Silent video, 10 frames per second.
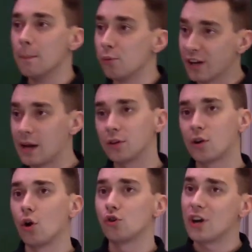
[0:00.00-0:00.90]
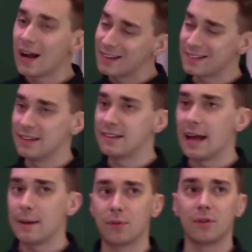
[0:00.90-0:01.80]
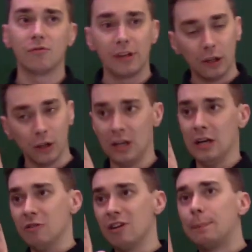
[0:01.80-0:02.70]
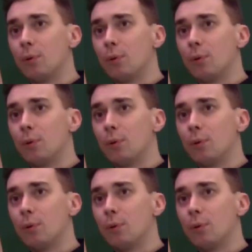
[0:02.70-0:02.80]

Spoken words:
bring out the contrast and depth and really